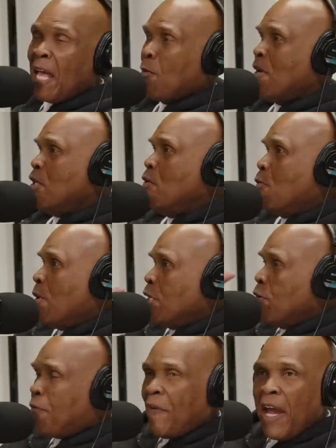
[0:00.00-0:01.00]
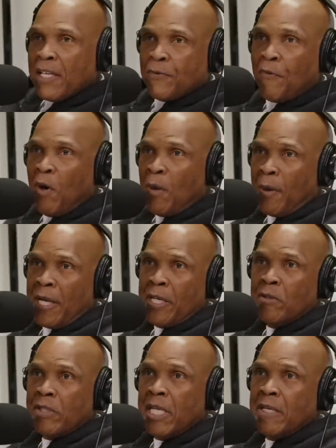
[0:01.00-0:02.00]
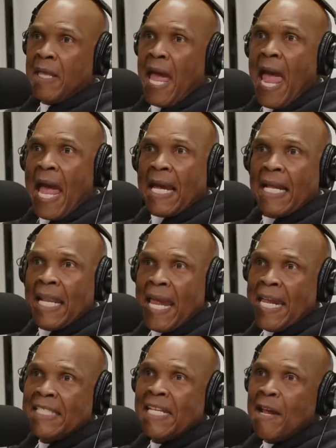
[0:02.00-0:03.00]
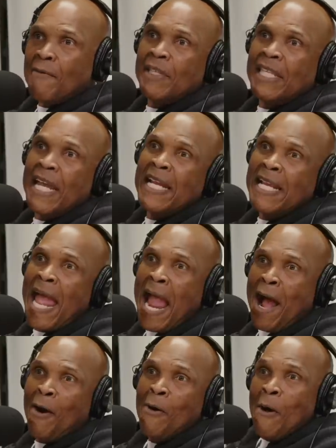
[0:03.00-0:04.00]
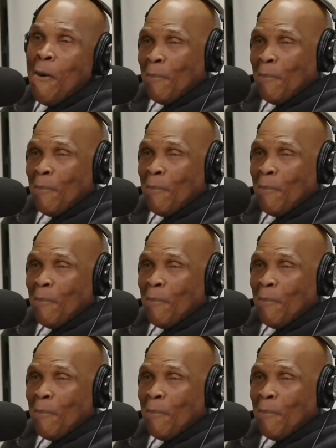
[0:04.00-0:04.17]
Like when you when you fast forward and you see the accolades and everything now, yeah.